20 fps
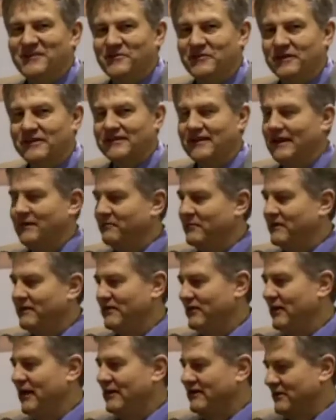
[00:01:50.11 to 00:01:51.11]
For example,
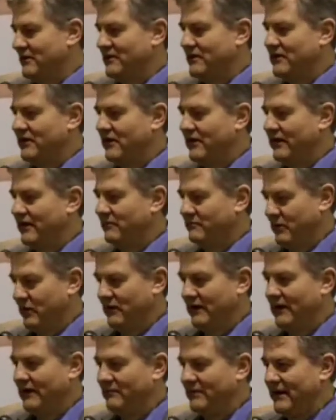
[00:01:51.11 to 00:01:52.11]
you saw the polar